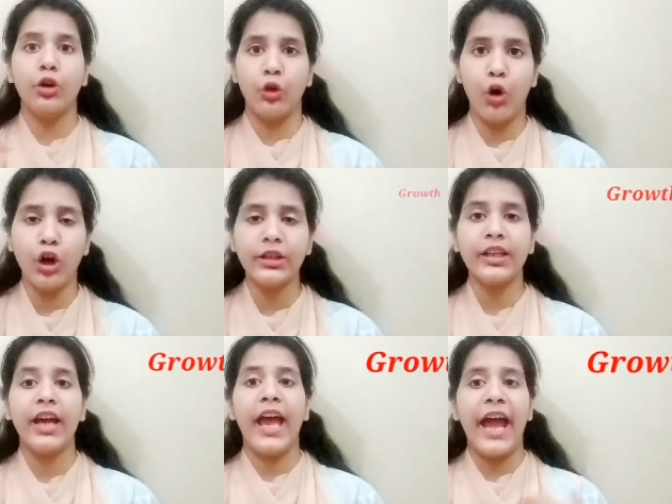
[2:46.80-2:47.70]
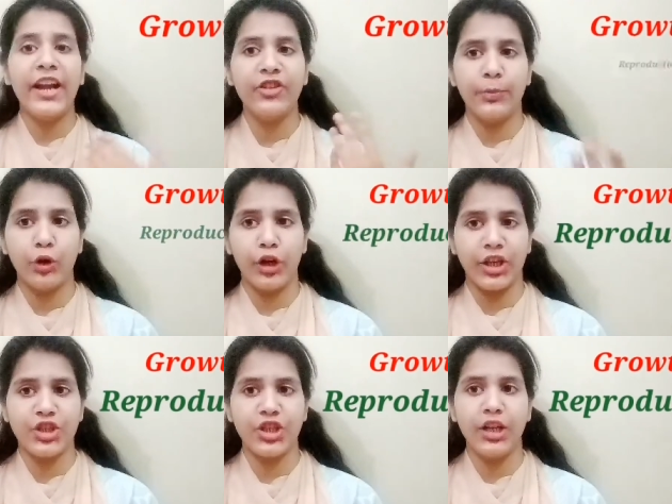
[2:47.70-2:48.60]
growth and
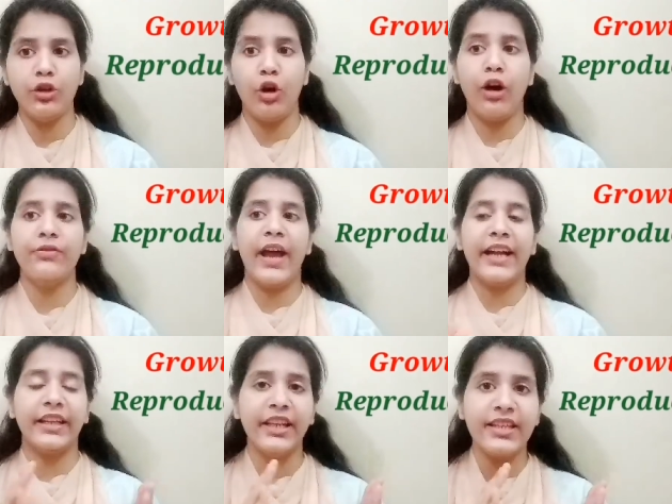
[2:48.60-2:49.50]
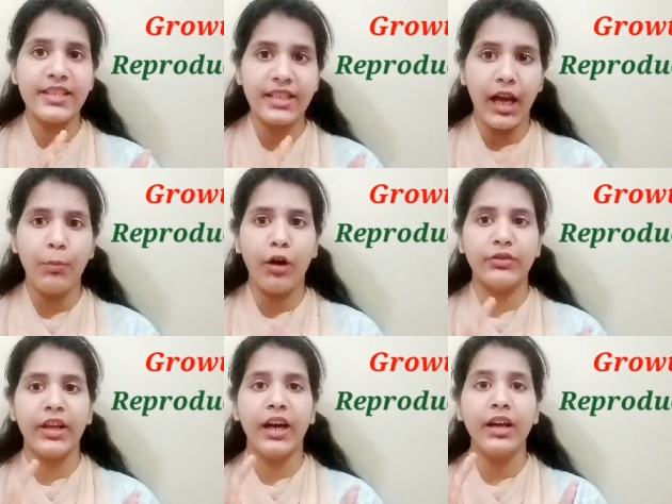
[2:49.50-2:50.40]
reproduction of at least some
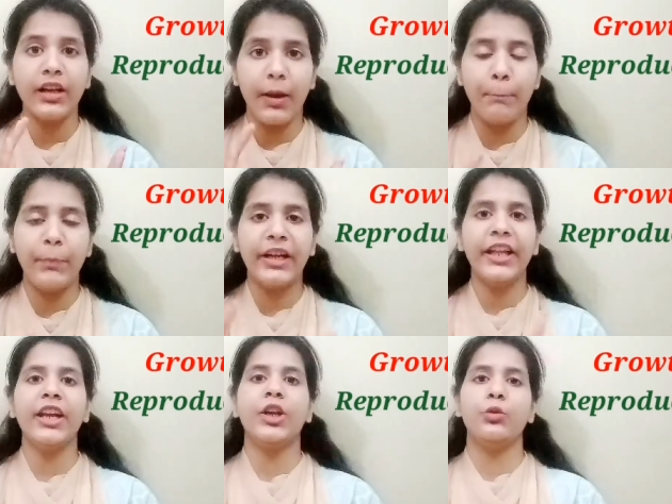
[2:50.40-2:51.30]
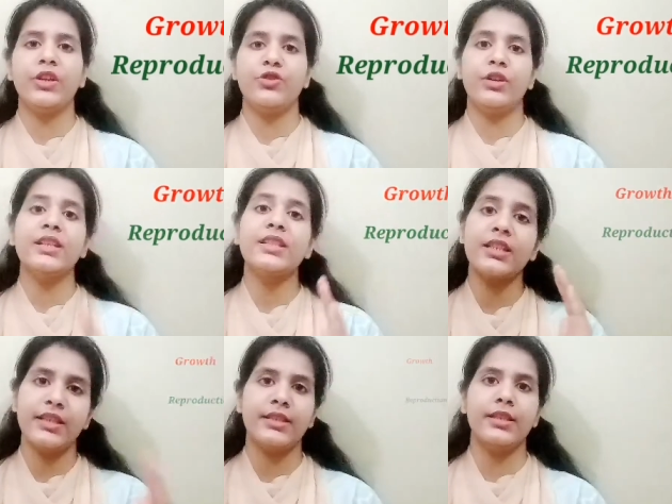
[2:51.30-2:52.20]
of the competing individuals
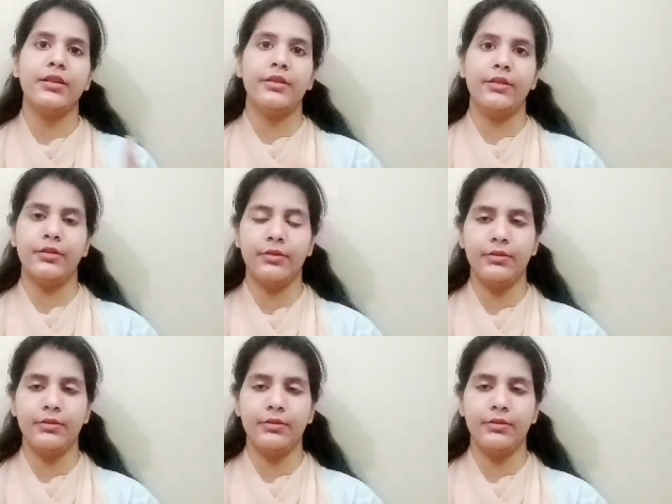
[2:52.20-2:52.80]
concerned.